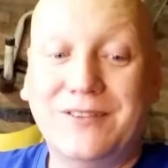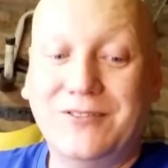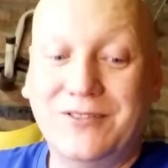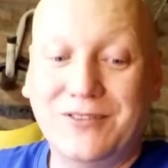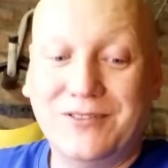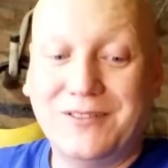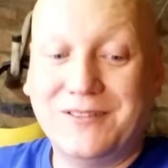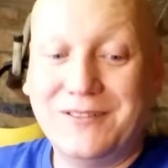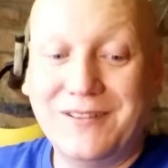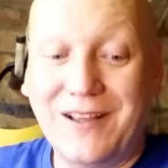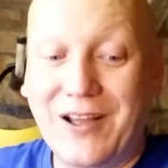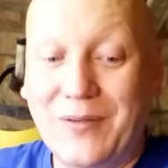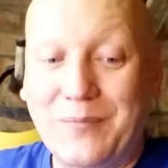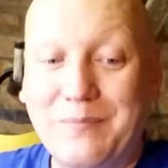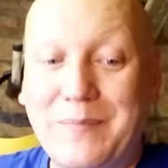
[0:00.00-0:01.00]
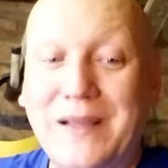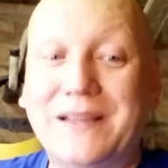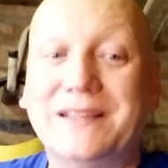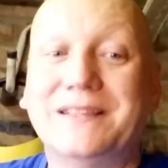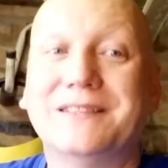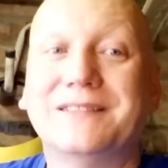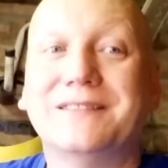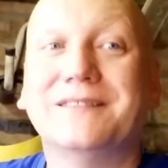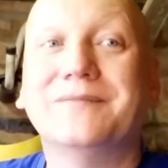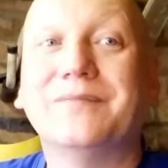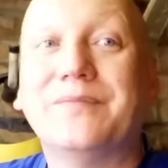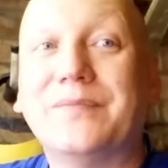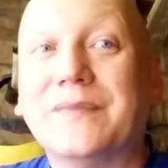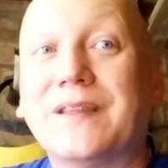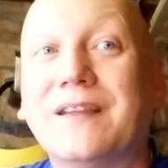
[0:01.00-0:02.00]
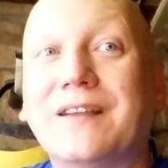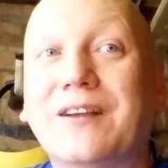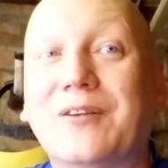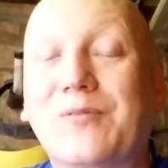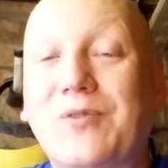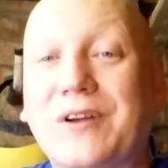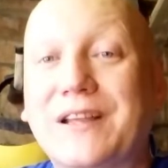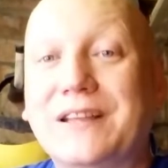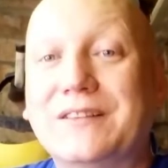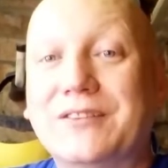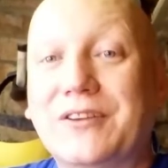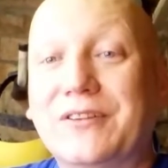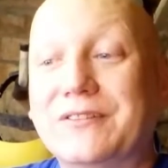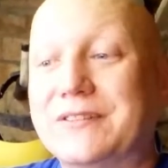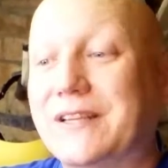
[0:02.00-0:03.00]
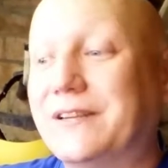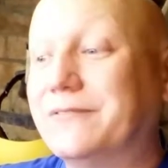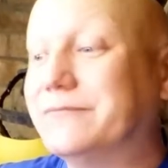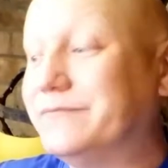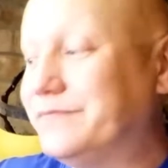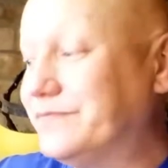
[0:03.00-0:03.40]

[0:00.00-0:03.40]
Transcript: just amazed at what he turns out.